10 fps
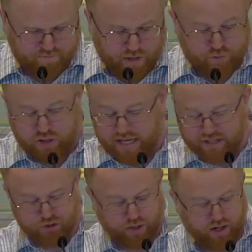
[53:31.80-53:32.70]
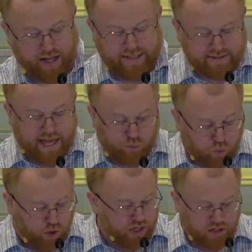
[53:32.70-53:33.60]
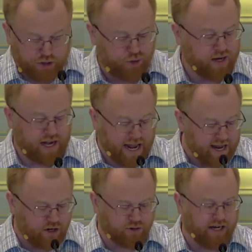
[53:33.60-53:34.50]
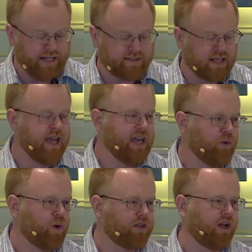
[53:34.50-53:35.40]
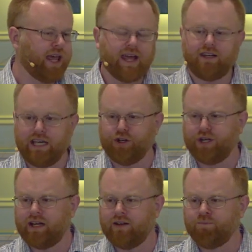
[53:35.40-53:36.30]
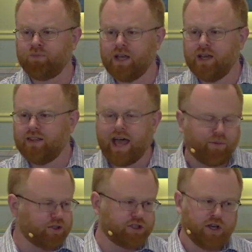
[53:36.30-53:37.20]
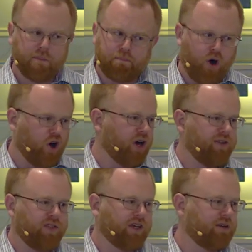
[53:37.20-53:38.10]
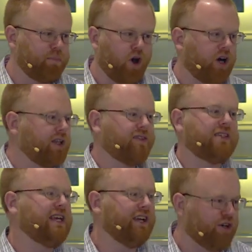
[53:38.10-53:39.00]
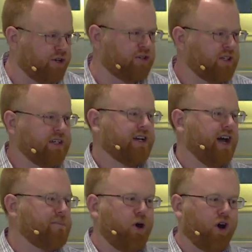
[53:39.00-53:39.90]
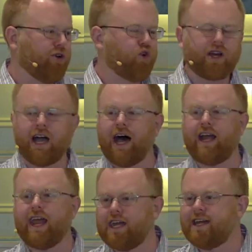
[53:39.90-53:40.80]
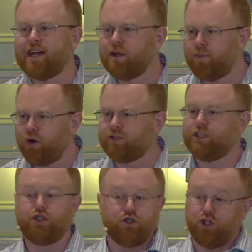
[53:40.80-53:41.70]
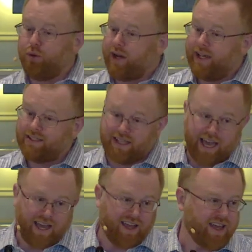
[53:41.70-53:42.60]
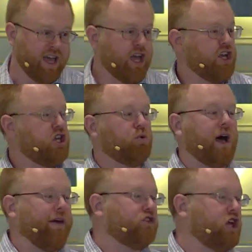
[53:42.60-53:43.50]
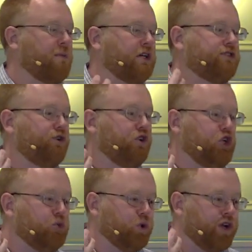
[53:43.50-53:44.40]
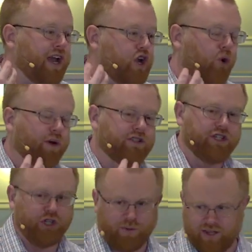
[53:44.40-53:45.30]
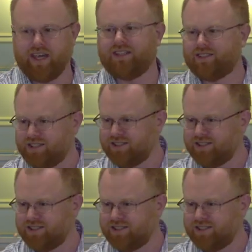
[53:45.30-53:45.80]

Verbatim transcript: For the Israelites, that would include an increase in what the land yielded. That was part of the, part of the deal uh, part of what God handed down to Moses. You do what I say, you will have so much food, you will not know what to do with it.